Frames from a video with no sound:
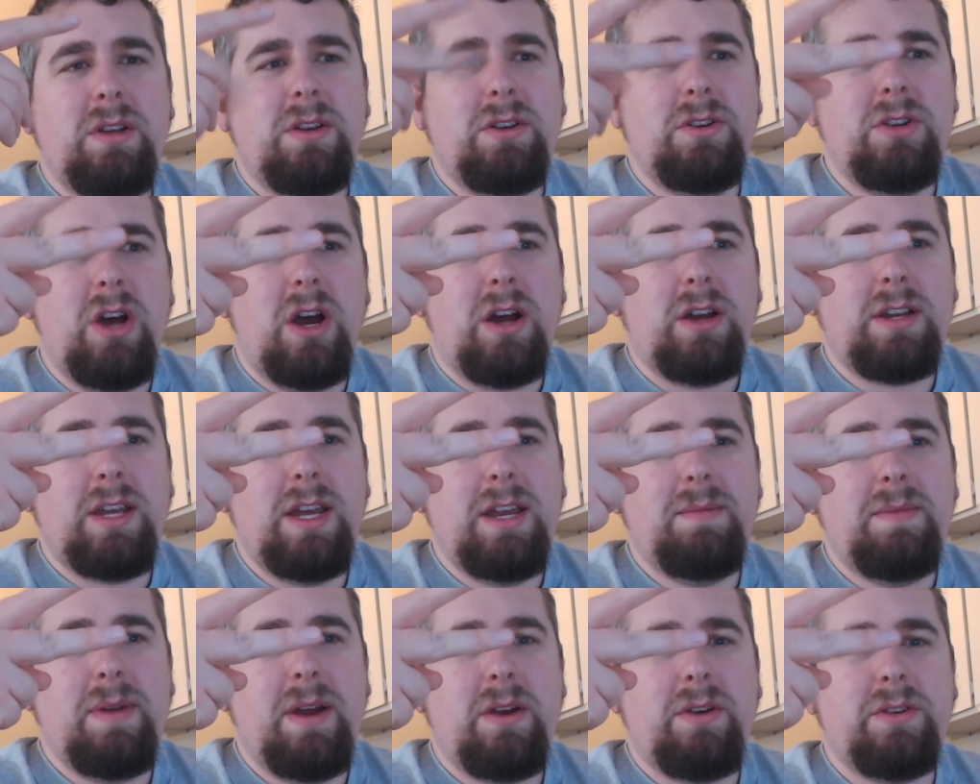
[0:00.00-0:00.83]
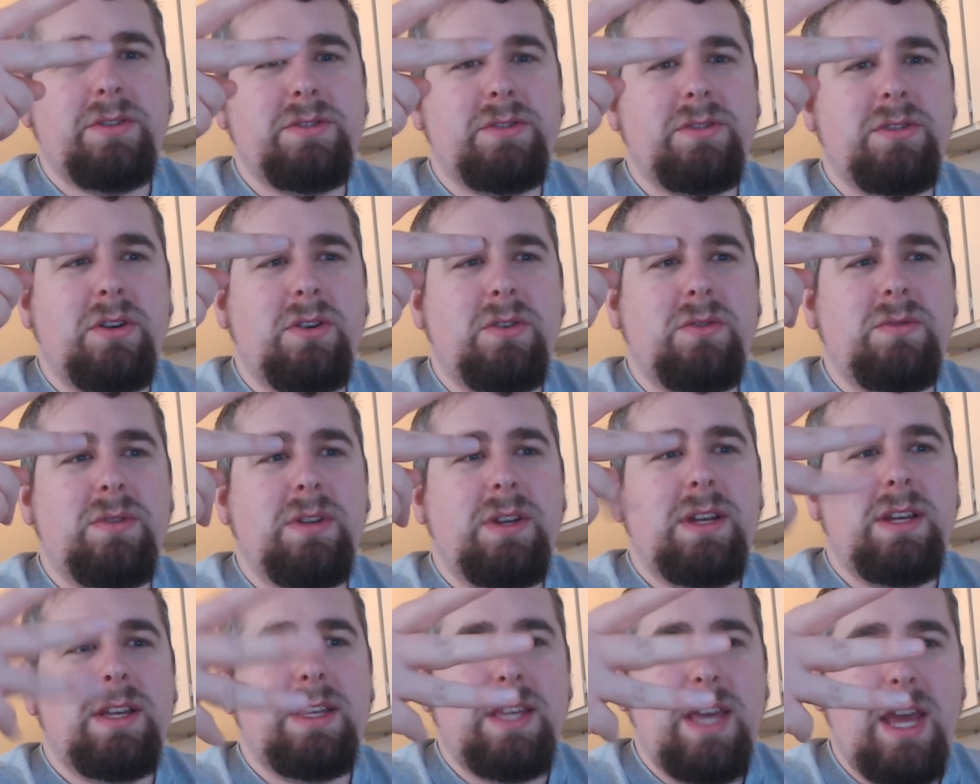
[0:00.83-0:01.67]
not gain powers known,
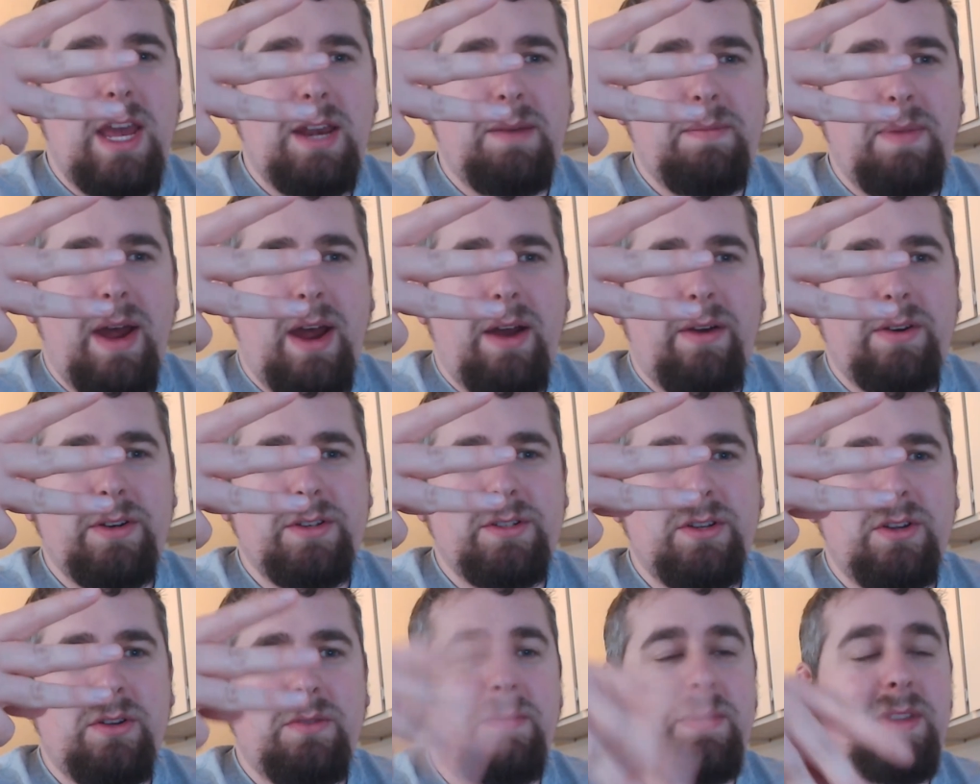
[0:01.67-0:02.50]
gain powers known.